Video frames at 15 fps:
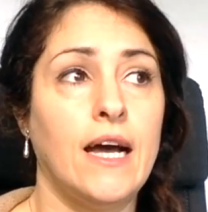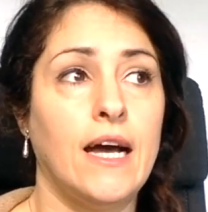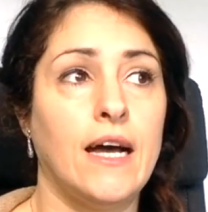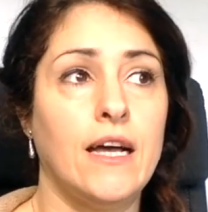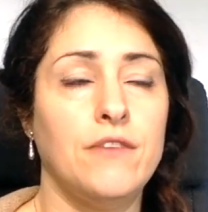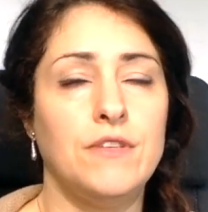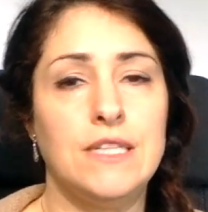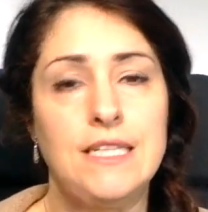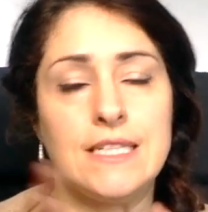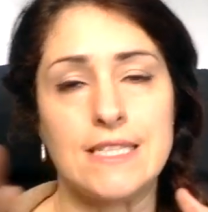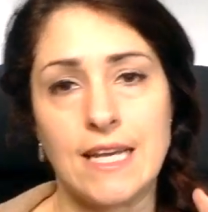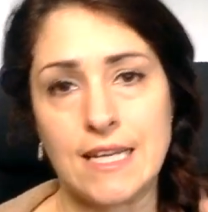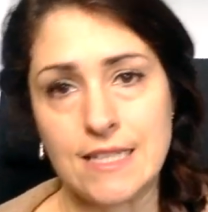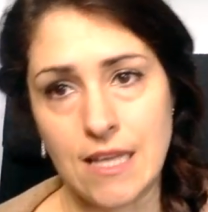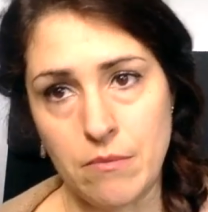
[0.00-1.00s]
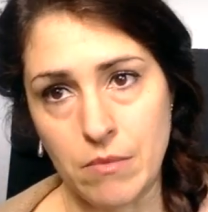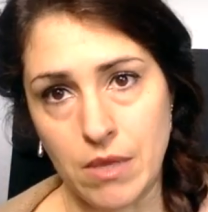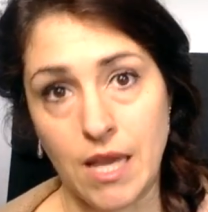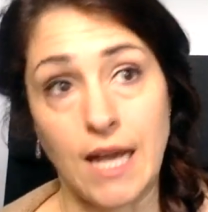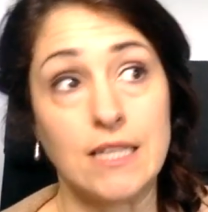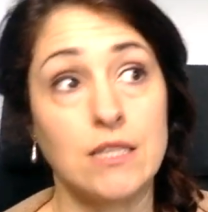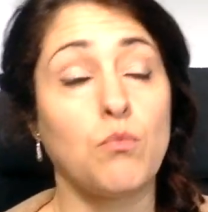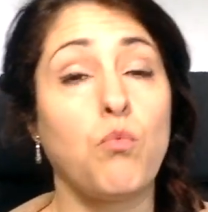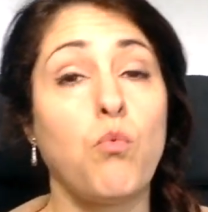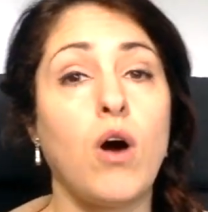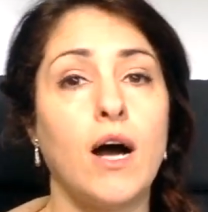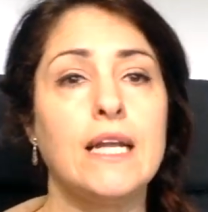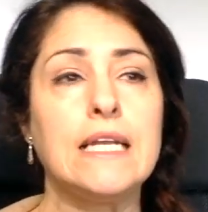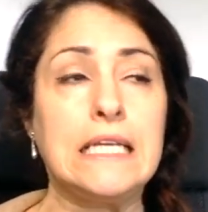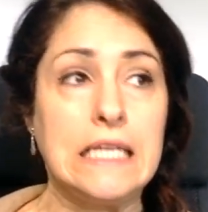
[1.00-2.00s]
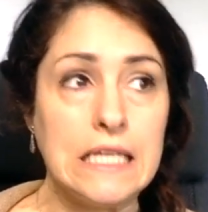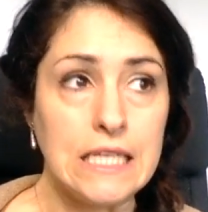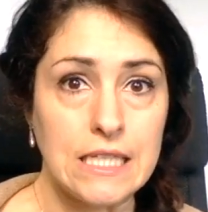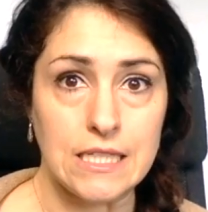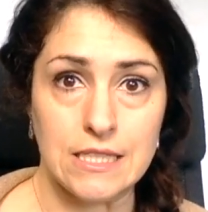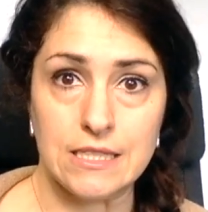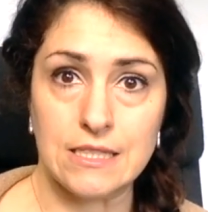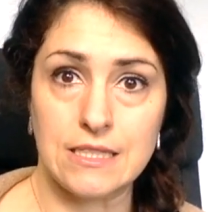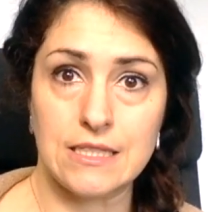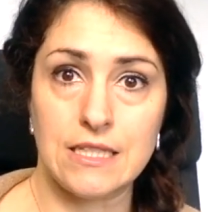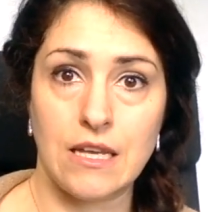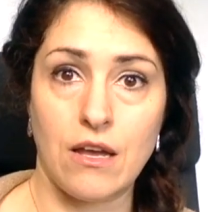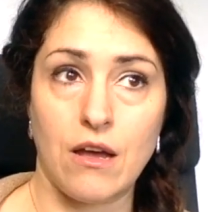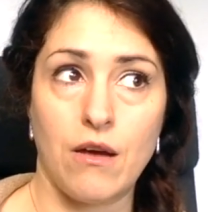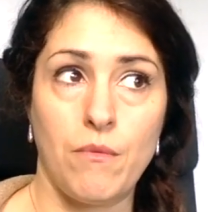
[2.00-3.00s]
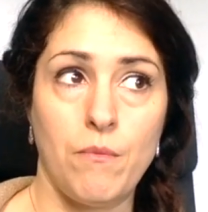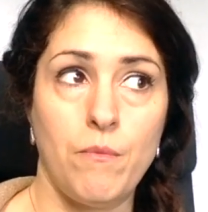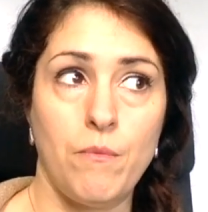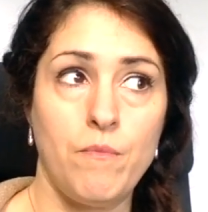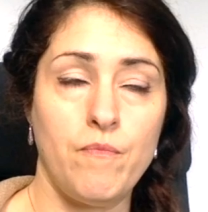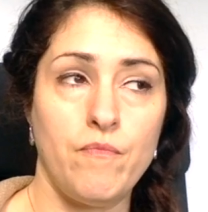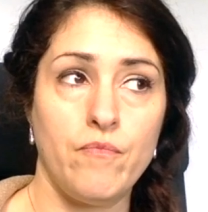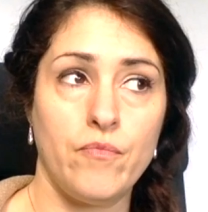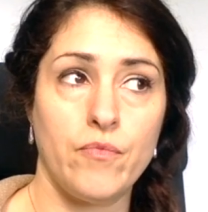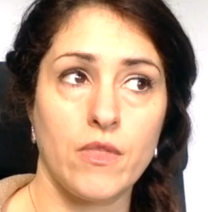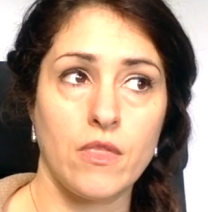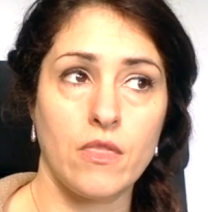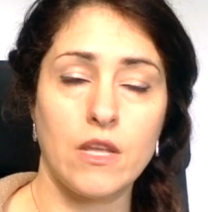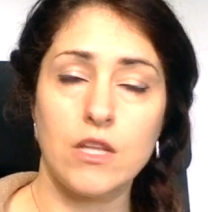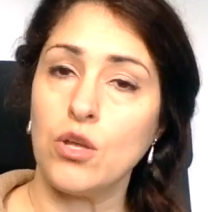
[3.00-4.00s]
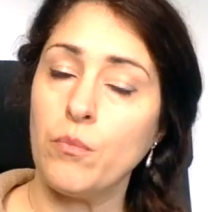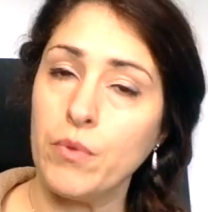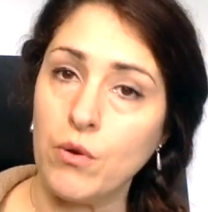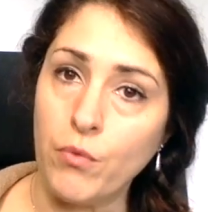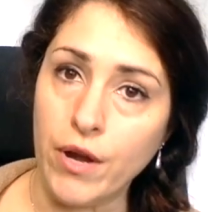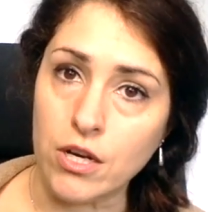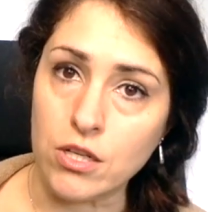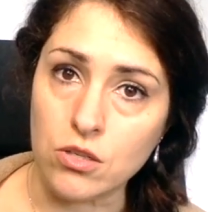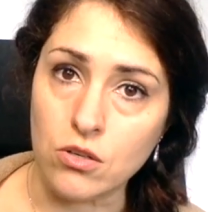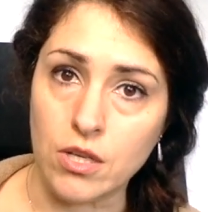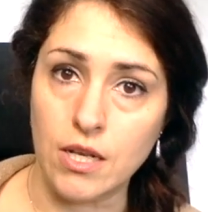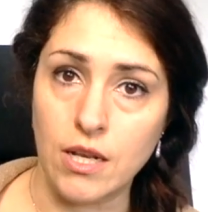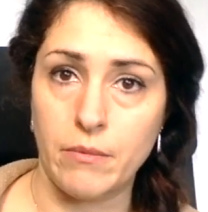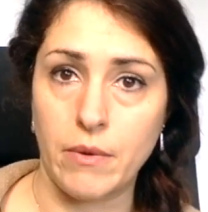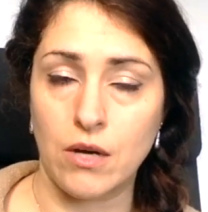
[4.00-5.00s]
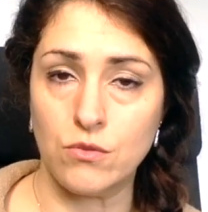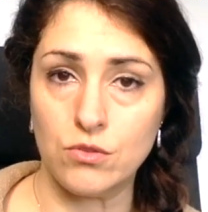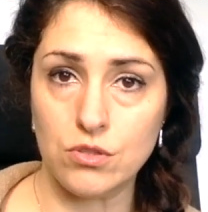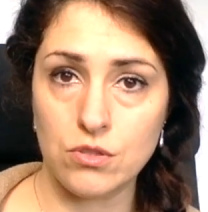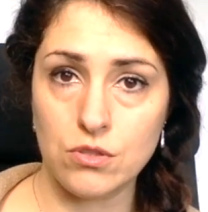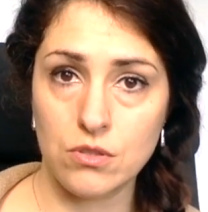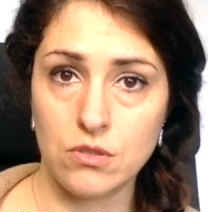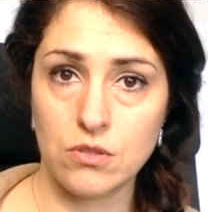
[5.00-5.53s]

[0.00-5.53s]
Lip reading: if it is academic, and what is the topic we are talking about.